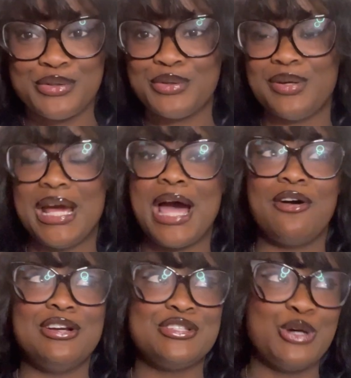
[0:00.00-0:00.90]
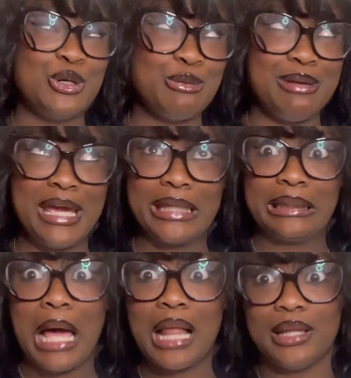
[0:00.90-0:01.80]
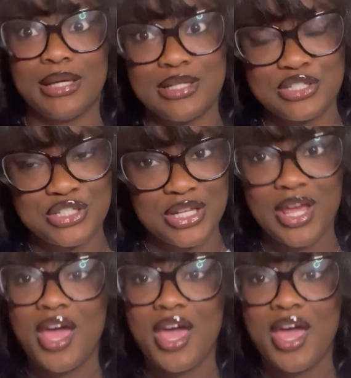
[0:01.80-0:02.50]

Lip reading: to do and how he's going to be acknowledged,